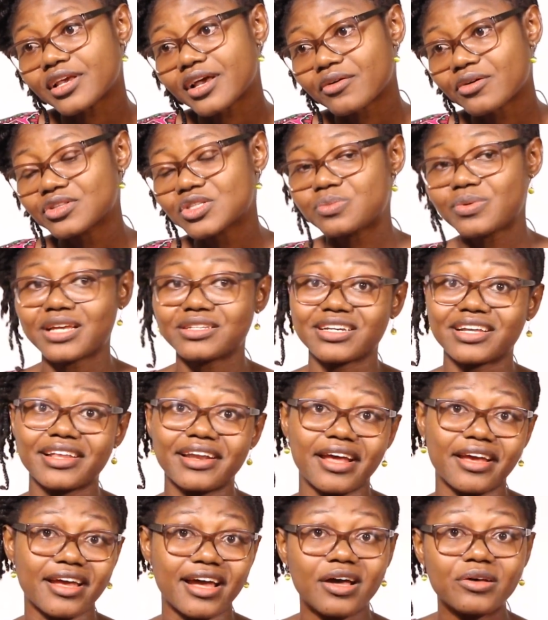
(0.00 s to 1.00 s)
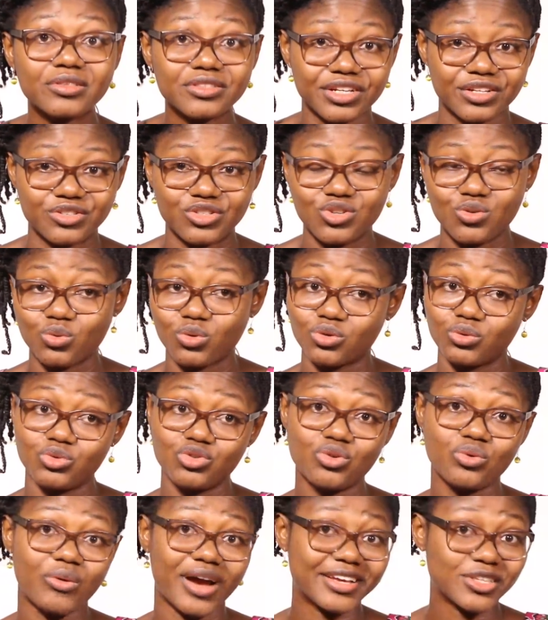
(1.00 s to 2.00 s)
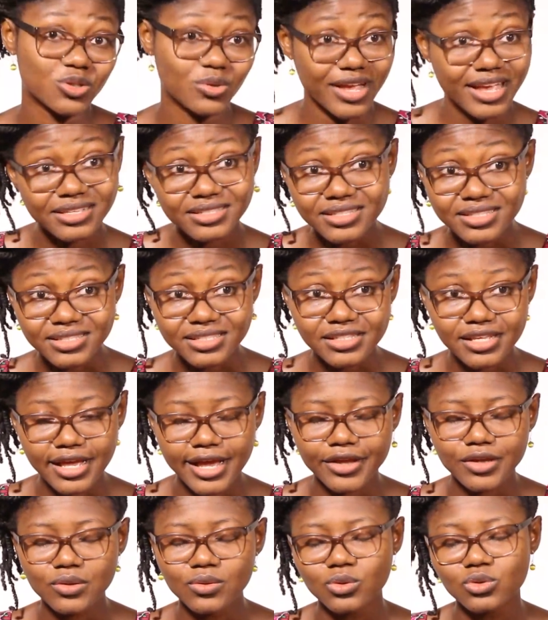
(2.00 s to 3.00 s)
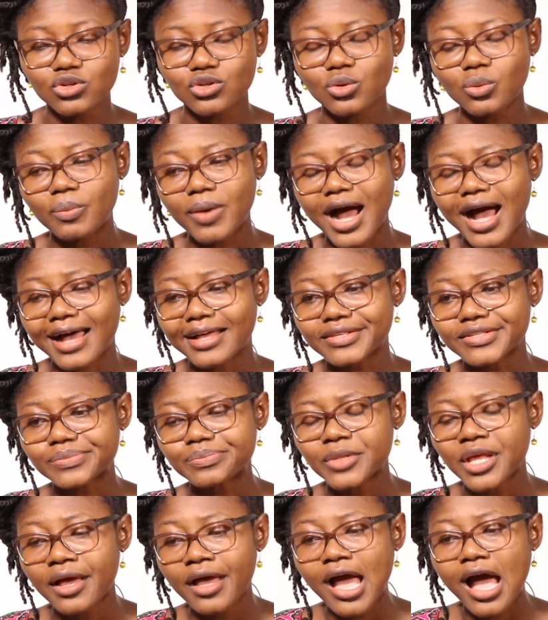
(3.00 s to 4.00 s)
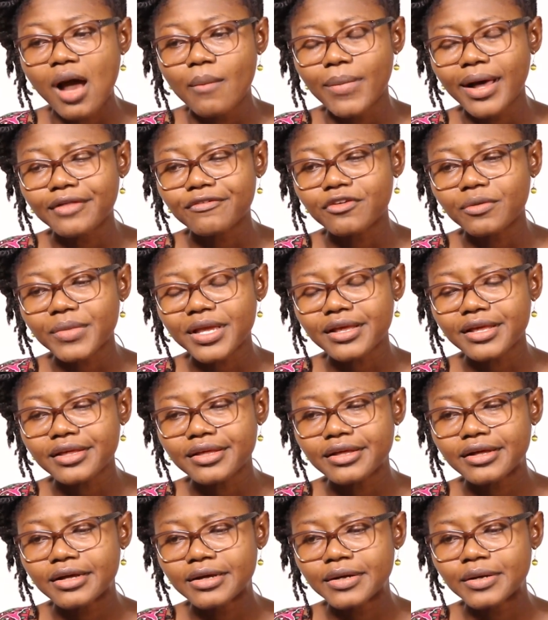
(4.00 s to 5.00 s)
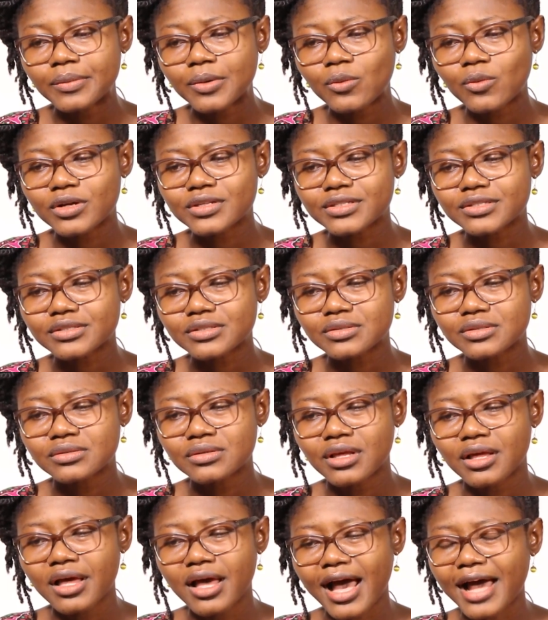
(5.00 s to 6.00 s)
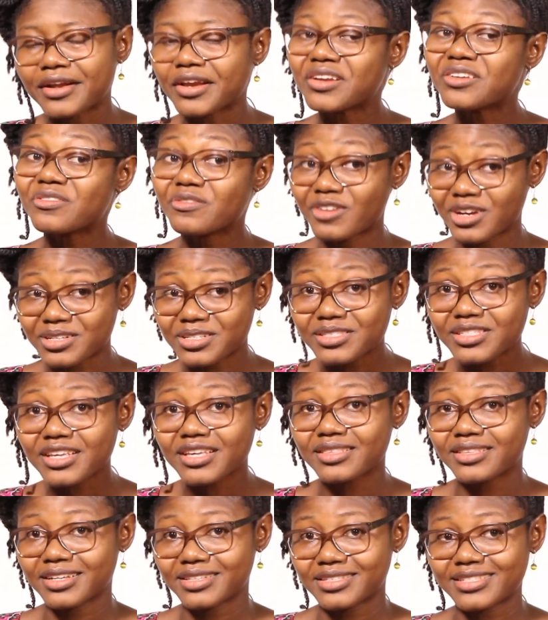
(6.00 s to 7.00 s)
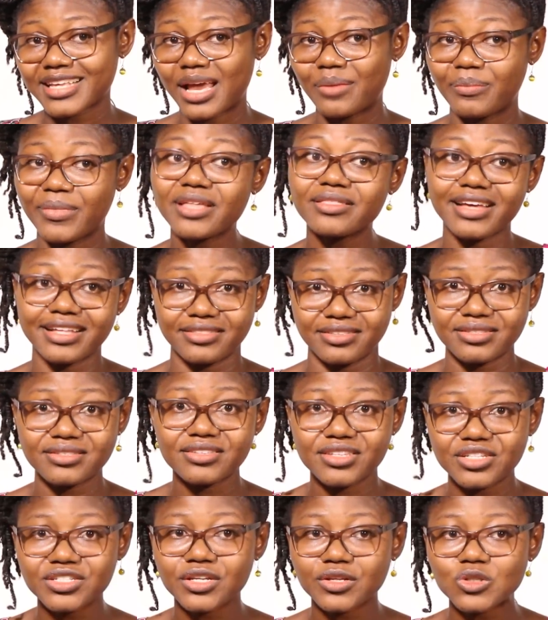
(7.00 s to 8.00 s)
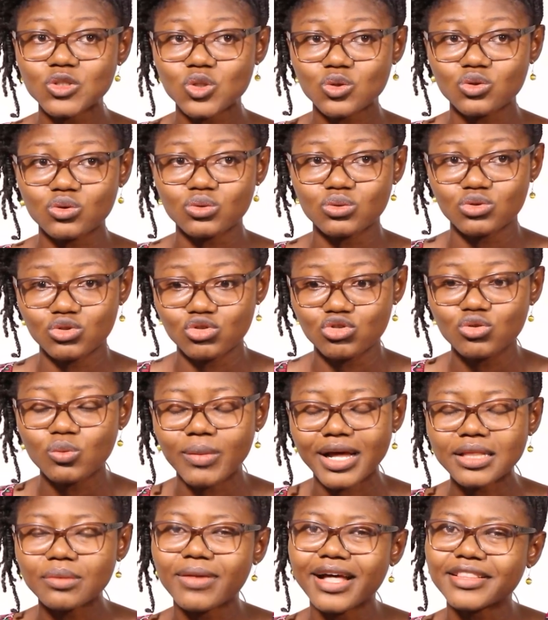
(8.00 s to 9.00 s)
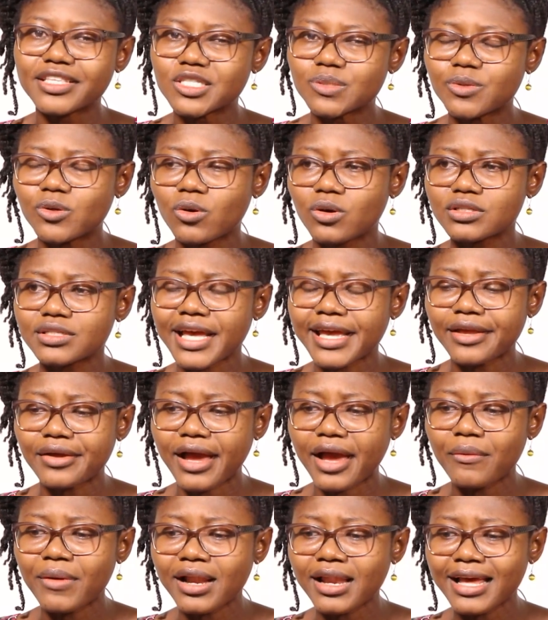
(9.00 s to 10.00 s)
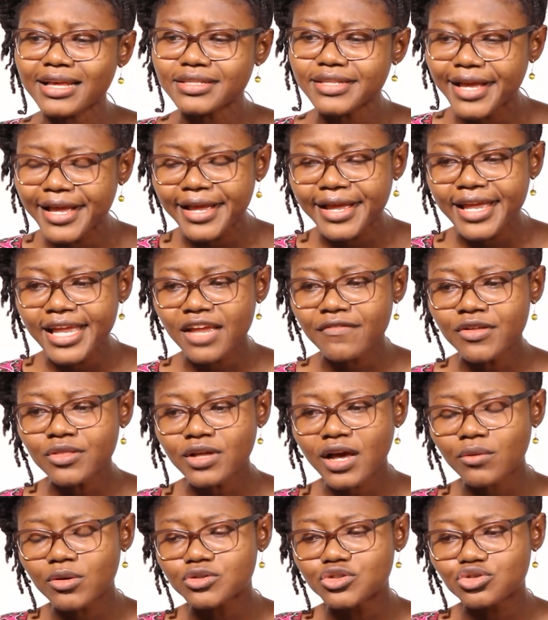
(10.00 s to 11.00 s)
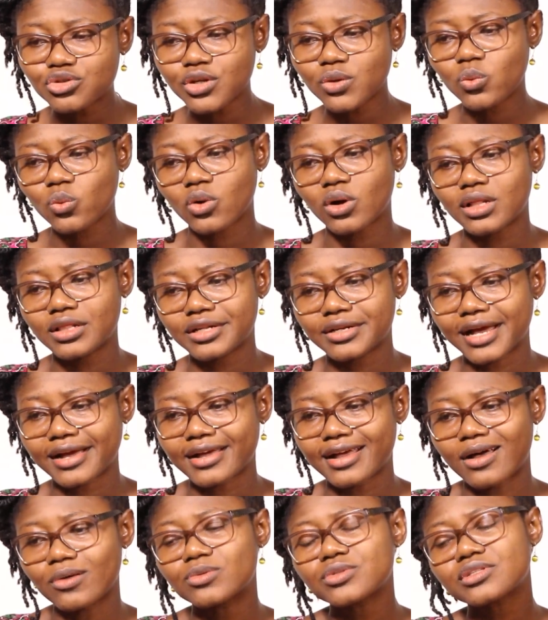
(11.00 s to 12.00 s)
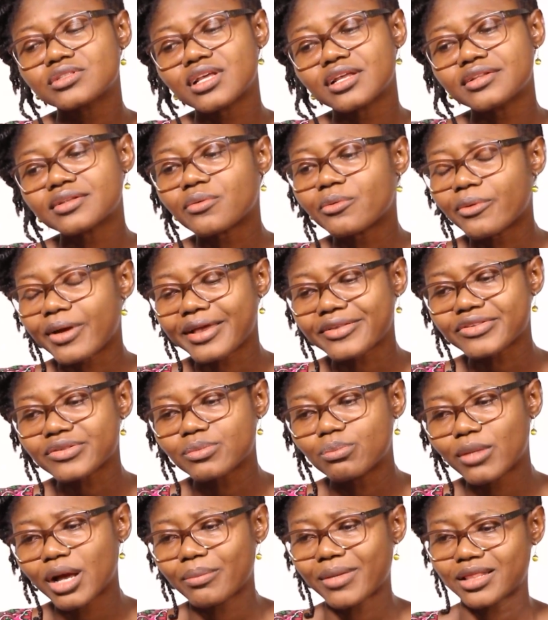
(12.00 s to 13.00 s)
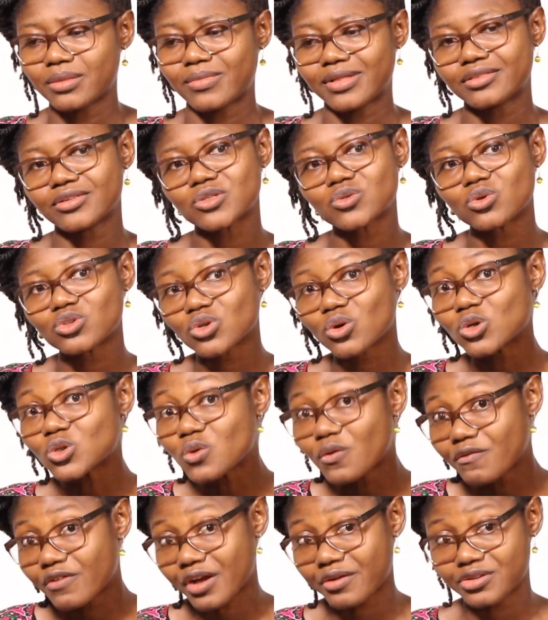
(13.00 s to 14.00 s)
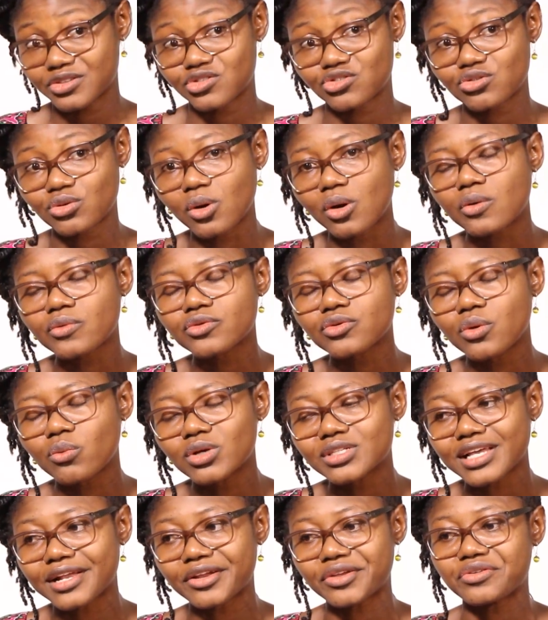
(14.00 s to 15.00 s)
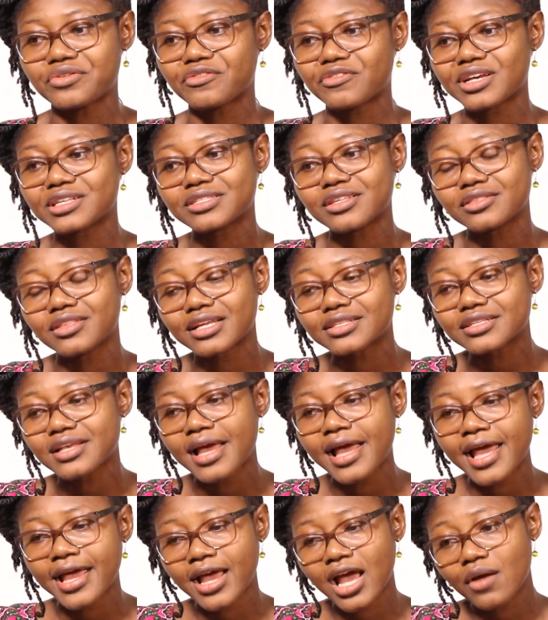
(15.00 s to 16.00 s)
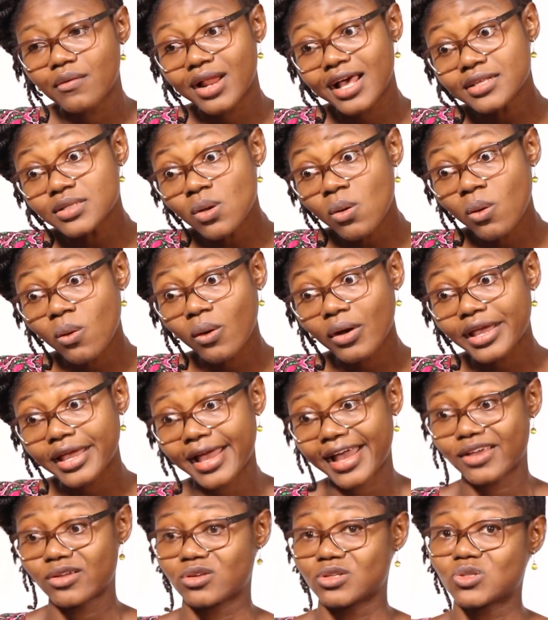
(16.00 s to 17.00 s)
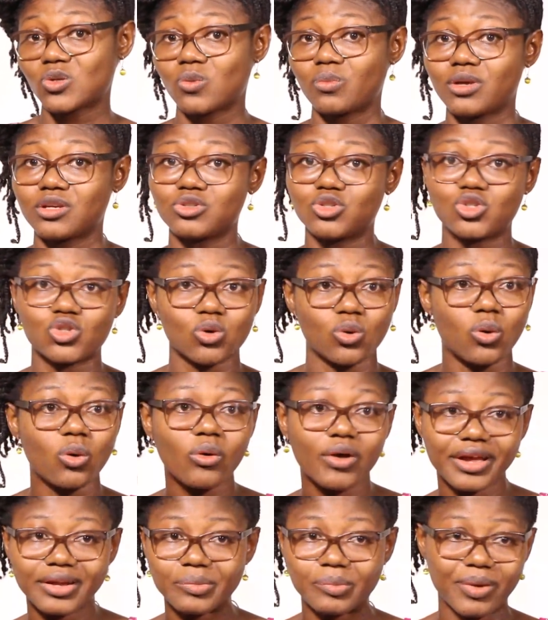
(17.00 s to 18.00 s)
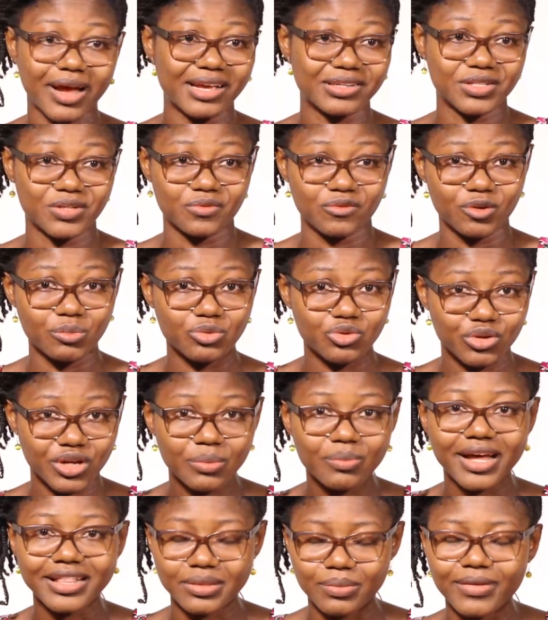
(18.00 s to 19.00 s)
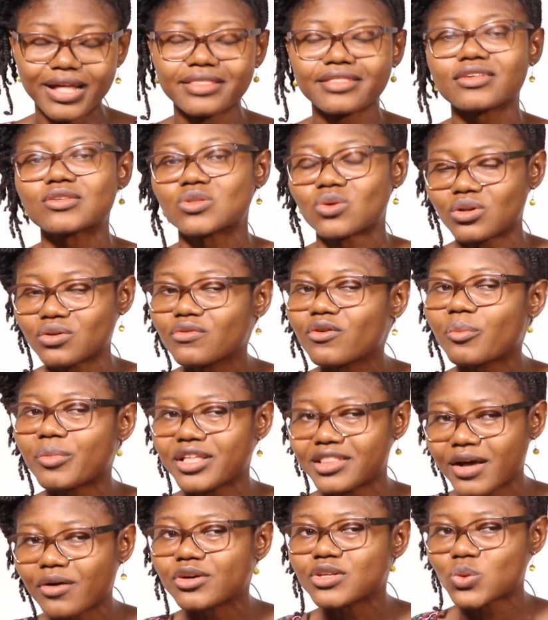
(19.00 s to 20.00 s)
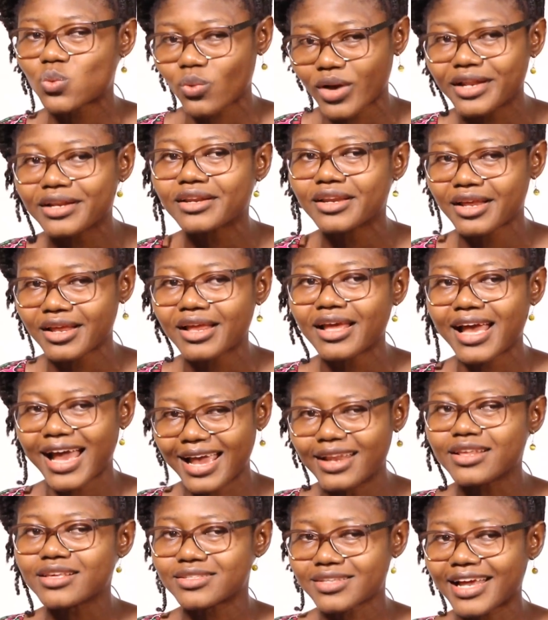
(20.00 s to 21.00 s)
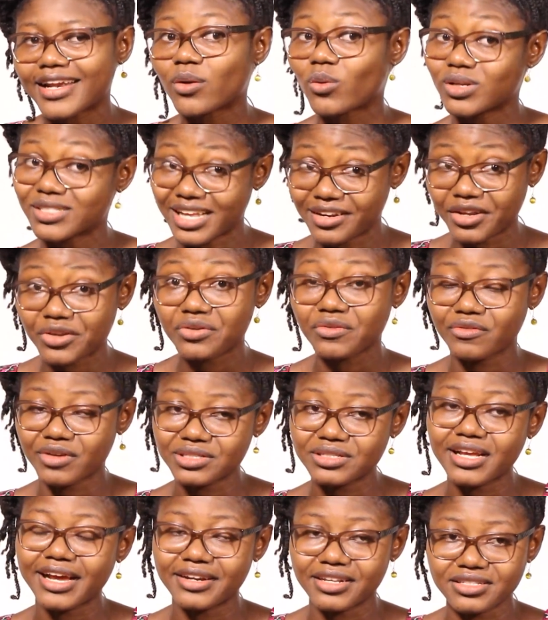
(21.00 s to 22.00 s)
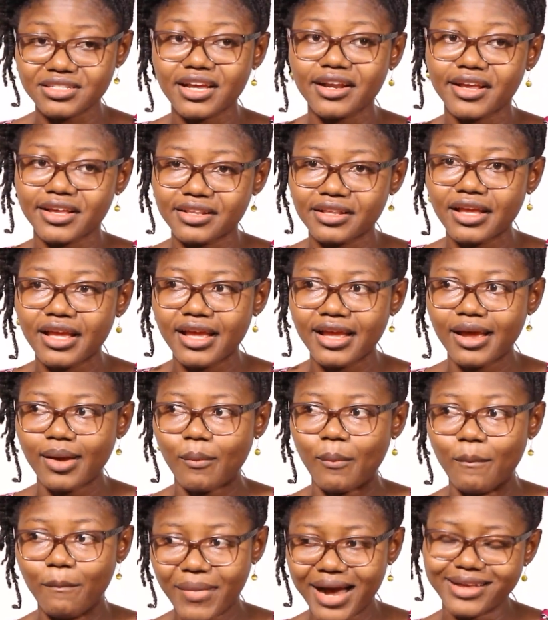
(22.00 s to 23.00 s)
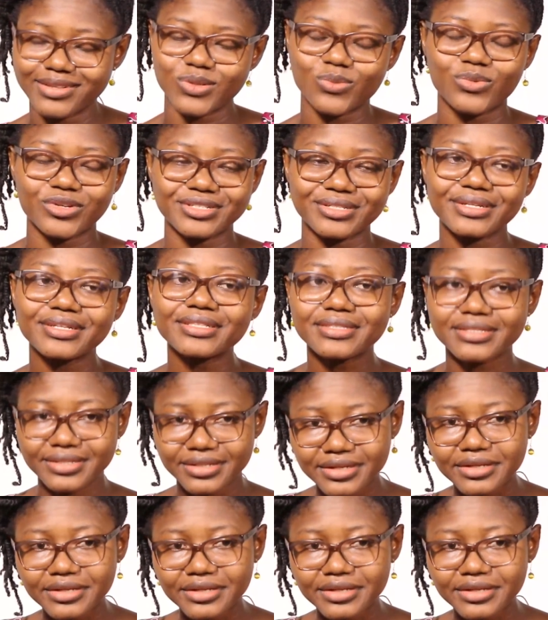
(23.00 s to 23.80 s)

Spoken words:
I want to be a chartered accountant. You write your ACC and you pass. But for me, it was at a university that I made that decision to do mathematics because I realized even though I was doing well in accounting and the rest, my mathematics was also very strong. So it was at a university that I realized, oh, okay, I got so much joy and passion from doing mathematics. So for me, that was when I decided, was at the university, I decided maths was it.